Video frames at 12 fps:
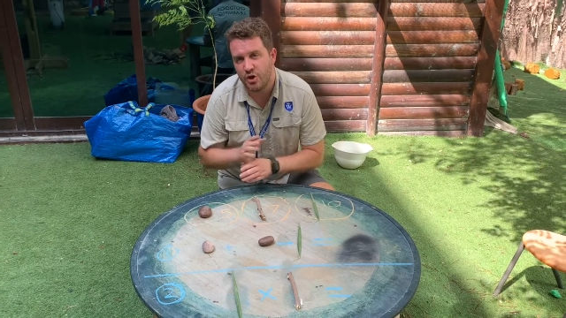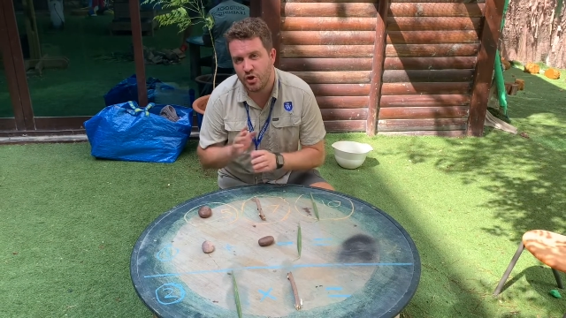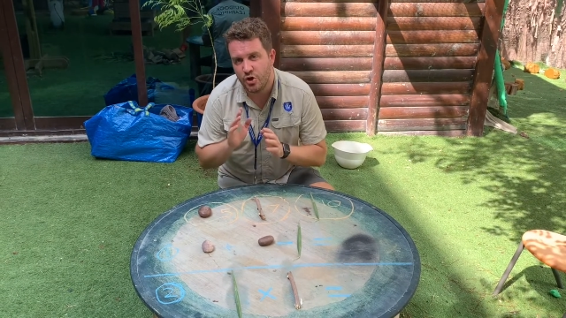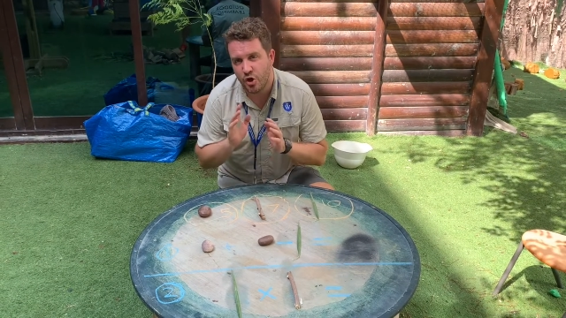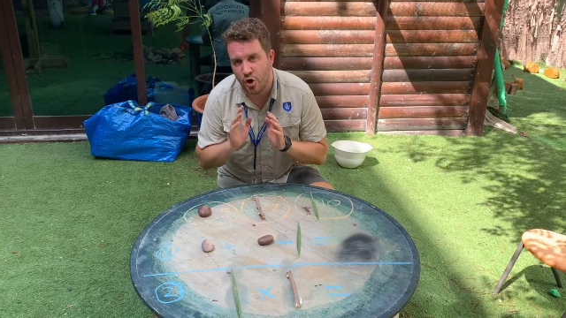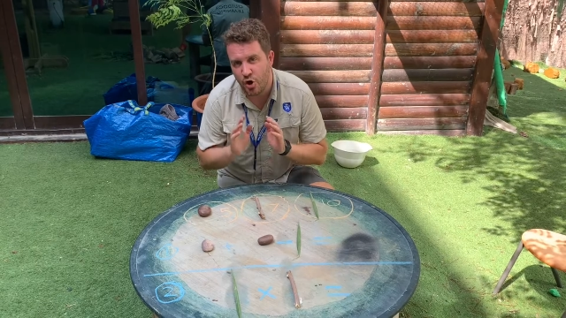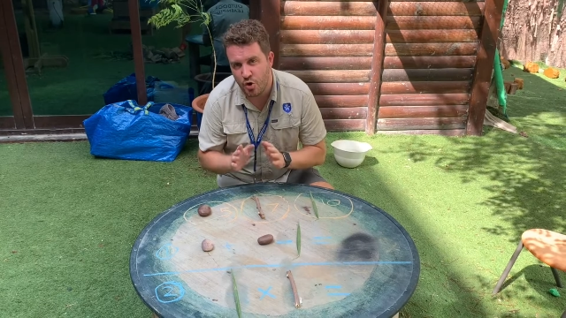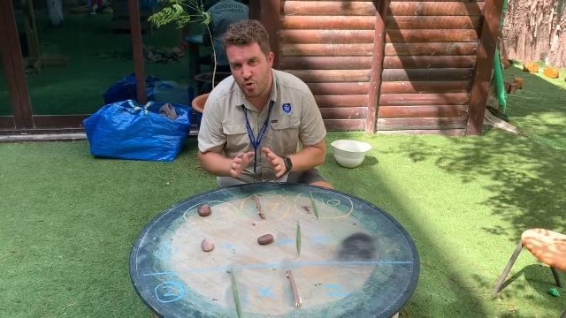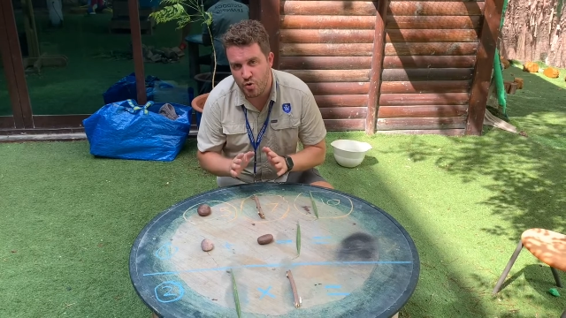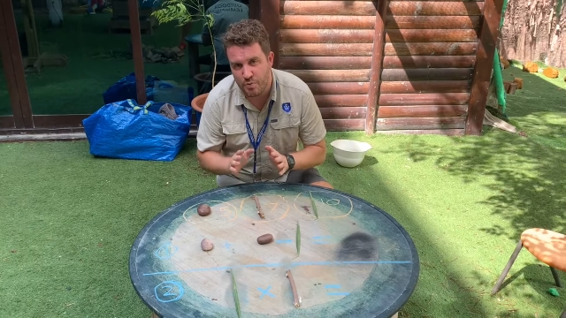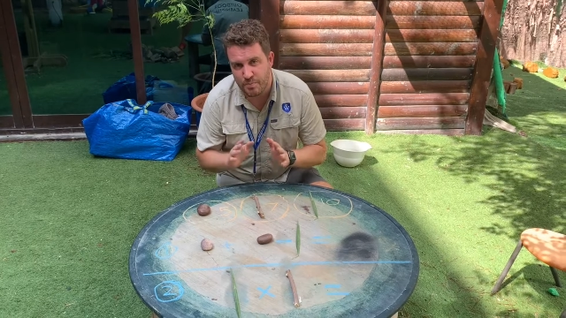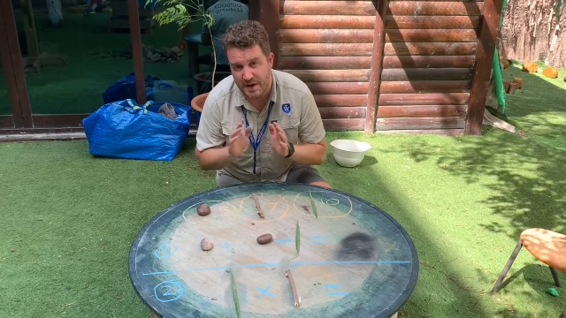your
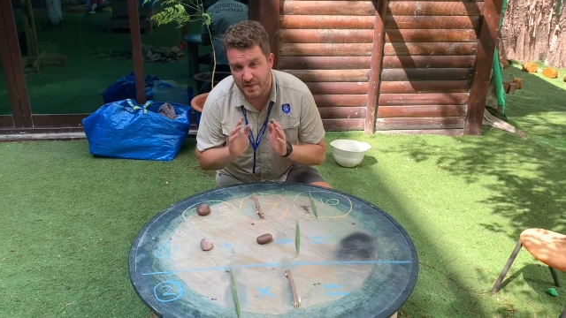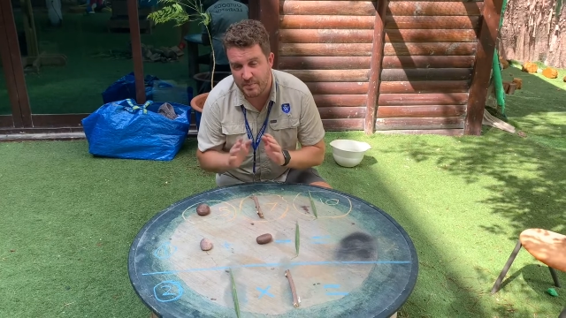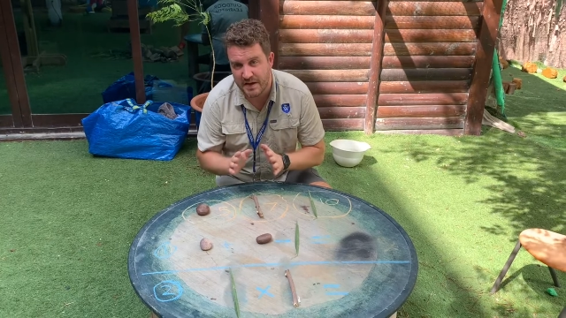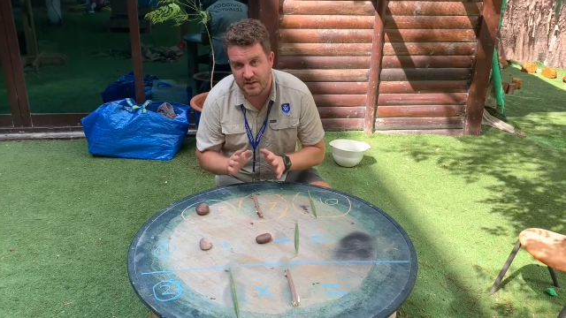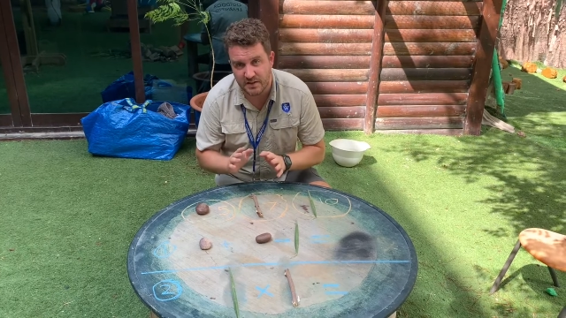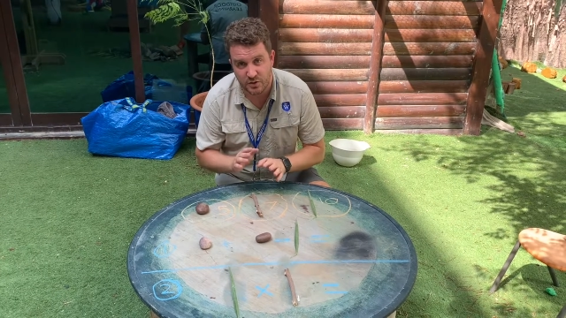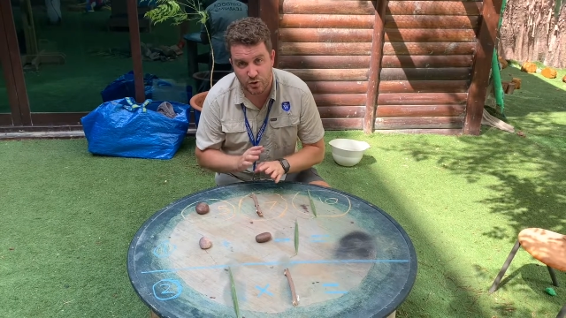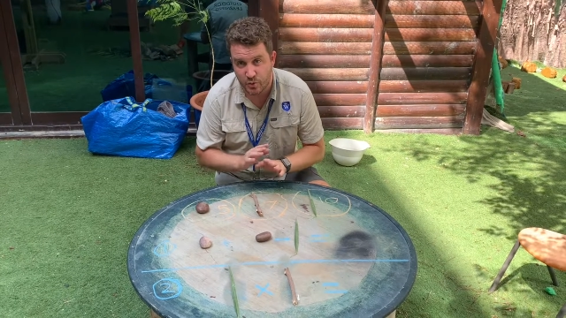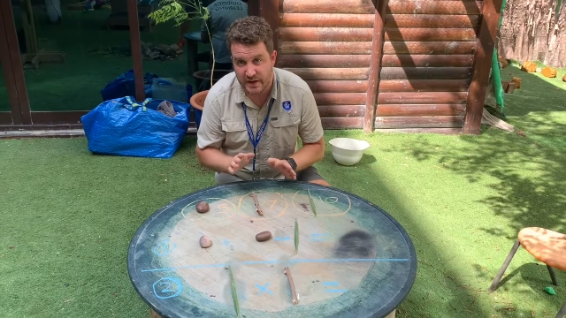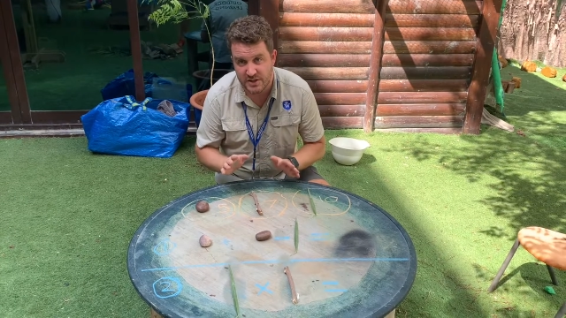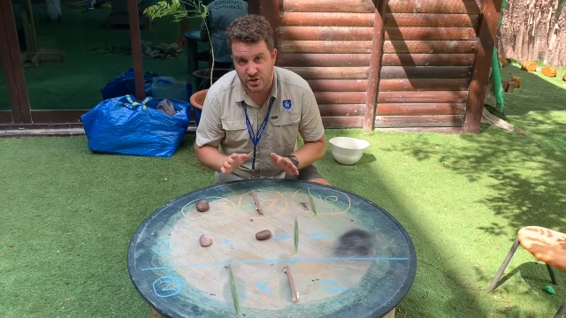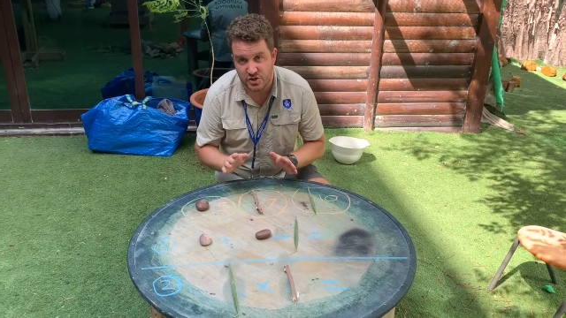own mathematical
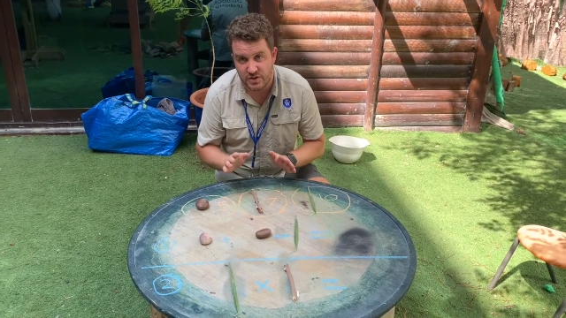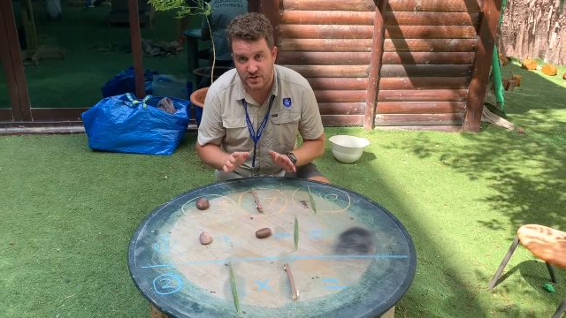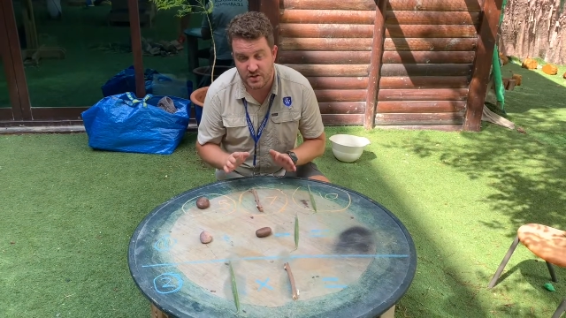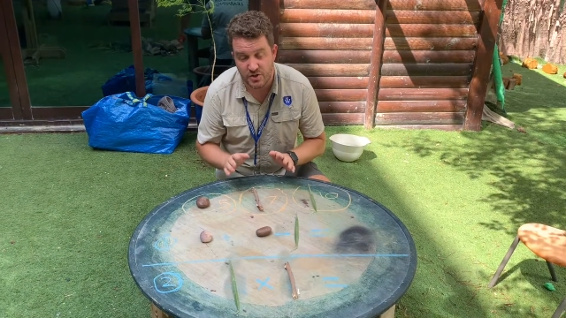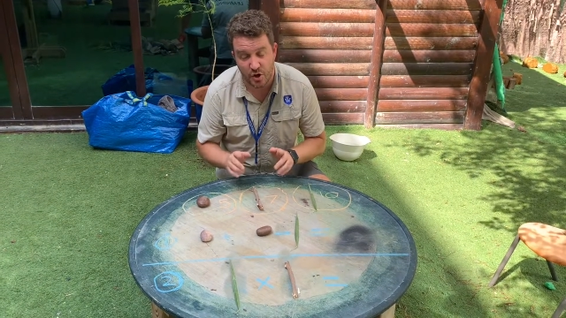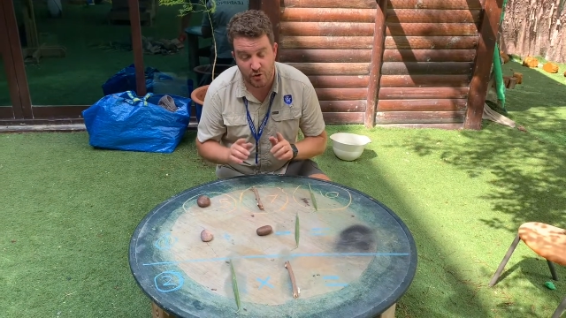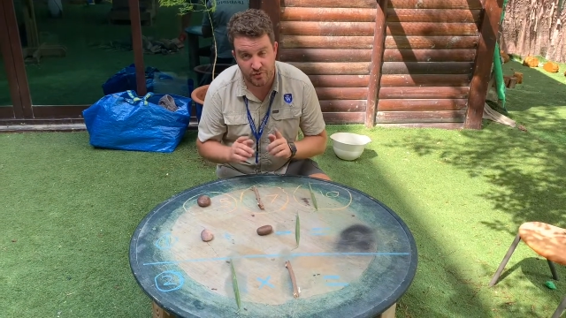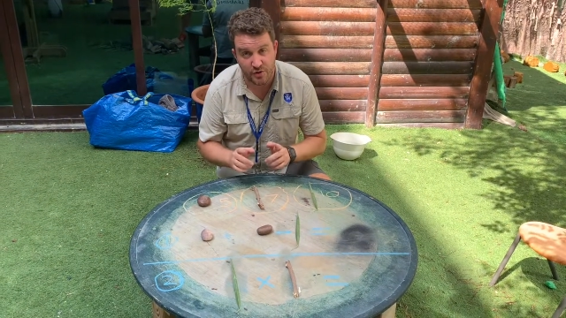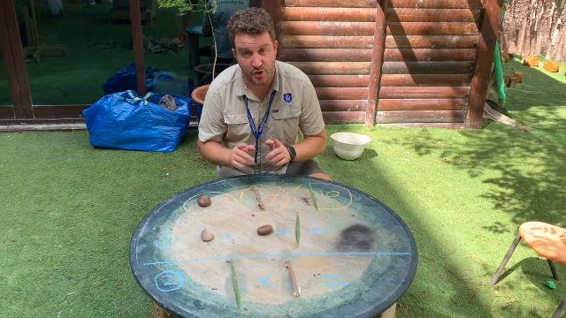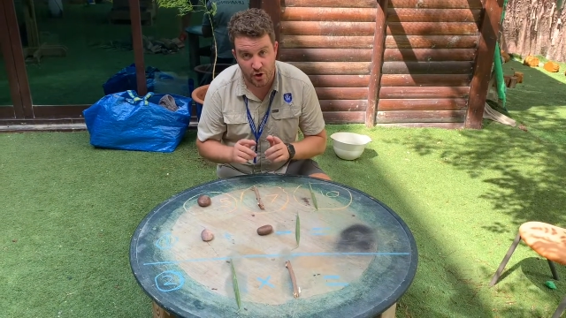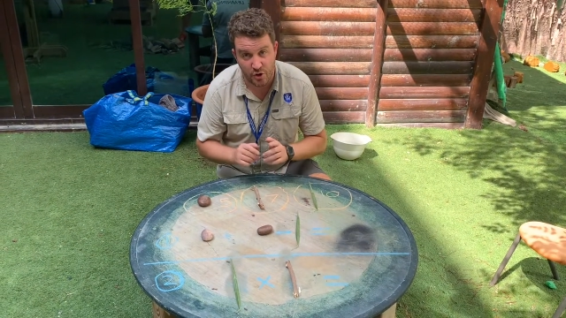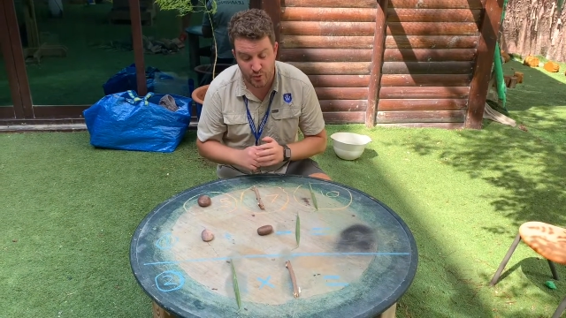questions of your
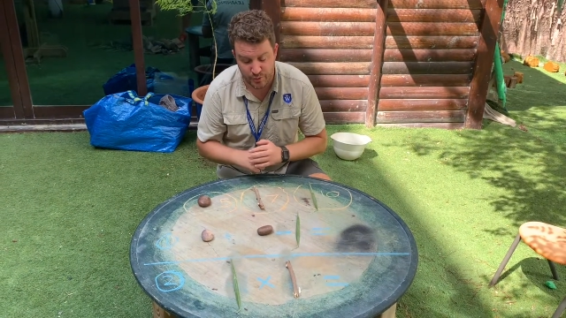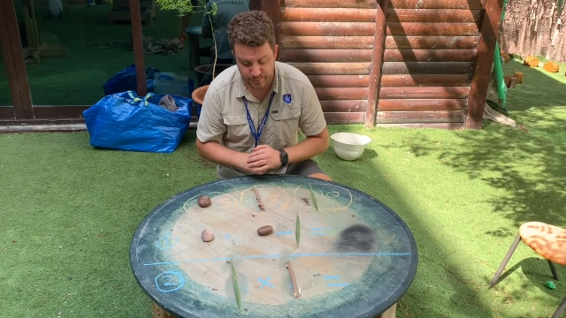own.